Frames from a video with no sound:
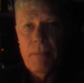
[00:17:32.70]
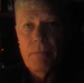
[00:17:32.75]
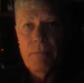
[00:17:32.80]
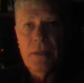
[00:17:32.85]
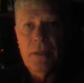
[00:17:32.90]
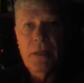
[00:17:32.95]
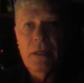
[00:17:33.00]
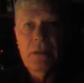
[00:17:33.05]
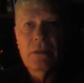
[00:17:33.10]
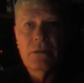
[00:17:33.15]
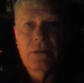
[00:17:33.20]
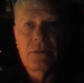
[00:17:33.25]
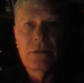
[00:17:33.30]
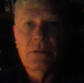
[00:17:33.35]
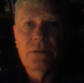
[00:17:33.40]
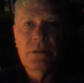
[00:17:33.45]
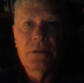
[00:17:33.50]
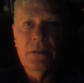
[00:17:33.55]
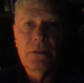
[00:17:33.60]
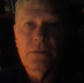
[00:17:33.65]
But I don't
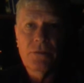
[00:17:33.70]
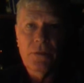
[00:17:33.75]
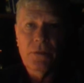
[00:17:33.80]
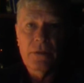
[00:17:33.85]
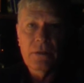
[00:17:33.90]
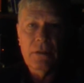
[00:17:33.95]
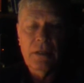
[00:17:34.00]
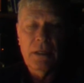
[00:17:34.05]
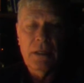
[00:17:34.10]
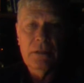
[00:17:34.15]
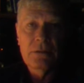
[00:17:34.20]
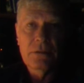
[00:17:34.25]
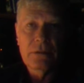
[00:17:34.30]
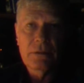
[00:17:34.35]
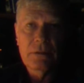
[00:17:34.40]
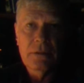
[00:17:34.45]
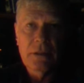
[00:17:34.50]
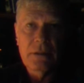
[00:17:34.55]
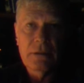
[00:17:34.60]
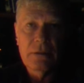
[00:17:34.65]
use any
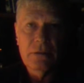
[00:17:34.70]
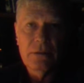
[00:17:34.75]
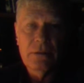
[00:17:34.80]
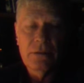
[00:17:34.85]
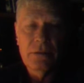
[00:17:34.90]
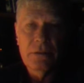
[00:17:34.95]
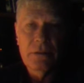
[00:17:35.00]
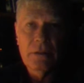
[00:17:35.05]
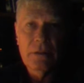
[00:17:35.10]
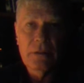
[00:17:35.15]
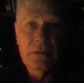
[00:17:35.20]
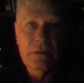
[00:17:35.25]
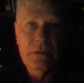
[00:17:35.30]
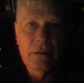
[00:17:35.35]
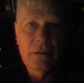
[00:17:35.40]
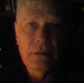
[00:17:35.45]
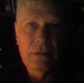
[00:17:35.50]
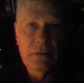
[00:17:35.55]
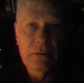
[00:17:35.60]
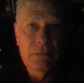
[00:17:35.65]
fertilizers, and I don't use any
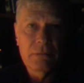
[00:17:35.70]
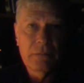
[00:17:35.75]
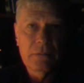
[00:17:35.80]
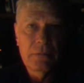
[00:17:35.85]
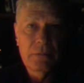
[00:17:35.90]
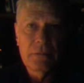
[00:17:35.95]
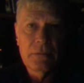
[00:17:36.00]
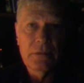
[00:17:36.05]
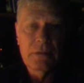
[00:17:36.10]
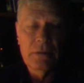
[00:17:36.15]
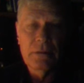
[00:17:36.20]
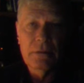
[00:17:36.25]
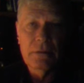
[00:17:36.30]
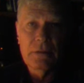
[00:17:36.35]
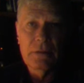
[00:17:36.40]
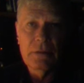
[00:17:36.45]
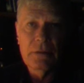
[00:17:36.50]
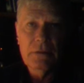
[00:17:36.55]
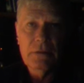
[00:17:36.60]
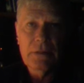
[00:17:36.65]

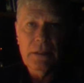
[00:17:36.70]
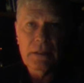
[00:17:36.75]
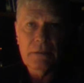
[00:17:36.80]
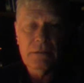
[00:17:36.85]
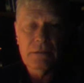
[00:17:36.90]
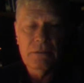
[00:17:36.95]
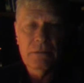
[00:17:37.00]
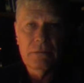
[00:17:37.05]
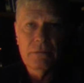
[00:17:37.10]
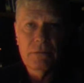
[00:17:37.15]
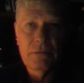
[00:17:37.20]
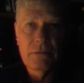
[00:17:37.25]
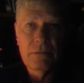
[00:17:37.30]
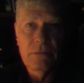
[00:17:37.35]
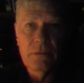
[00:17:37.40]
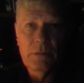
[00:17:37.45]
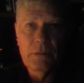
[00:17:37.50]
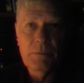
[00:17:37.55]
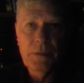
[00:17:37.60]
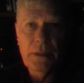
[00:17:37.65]
insect
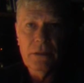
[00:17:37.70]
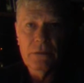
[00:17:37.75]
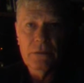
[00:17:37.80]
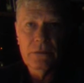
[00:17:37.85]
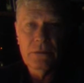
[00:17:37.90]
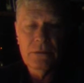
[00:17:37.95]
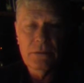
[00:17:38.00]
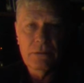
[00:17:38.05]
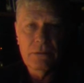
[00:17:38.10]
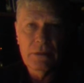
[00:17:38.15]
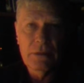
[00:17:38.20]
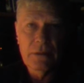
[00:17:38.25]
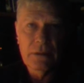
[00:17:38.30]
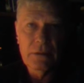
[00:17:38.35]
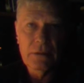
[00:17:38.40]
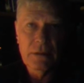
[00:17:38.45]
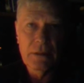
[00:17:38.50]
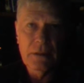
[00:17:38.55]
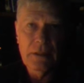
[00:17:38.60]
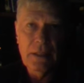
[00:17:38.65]
repellents or
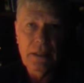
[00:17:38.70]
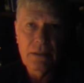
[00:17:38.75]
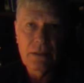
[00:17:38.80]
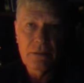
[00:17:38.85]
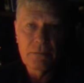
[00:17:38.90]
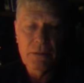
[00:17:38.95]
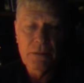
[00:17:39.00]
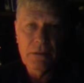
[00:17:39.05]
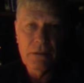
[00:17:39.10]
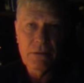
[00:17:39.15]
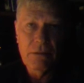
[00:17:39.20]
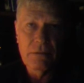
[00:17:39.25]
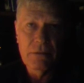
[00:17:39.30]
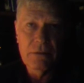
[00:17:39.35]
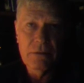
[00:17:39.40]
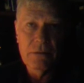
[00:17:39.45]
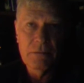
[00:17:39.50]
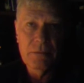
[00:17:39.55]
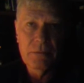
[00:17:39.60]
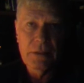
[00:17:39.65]
anything like that on
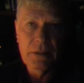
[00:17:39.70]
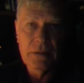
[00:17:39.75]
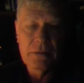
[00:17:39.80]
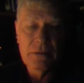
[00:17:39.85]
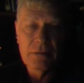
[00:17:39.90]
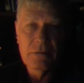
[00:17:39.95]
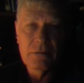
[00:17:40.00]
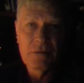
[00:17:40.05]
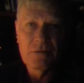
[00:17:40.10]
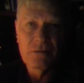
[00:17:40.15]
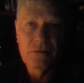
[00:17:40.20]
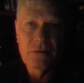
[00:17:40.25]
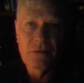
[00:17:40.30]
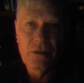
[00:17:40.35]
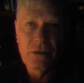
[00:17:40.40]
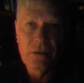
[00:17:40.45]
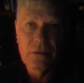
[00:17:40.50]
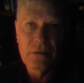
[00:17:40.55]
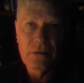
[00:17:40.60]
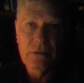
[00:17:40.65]
my own
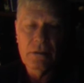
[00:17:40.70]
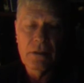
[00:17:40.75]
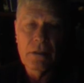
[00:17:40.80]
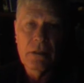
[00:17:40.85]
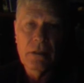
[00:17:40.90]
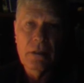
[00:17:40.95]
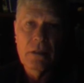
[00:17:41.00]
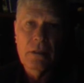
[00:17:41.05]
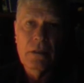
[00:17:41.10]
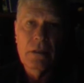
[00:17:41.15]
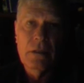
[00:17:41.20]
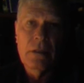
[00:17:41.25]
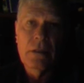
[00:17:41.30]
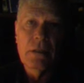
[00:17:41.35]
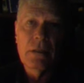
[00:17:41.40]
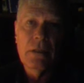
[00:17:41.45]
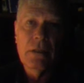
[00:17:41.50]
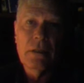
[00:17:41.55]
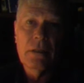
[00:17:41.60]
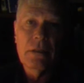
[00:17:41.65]
garden,
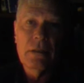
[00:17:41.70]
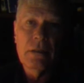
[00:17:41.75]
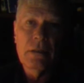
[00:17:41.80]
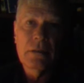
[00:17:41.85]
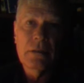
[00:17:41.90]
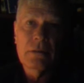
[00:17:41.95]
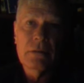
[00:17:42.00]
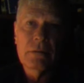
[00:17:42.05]
and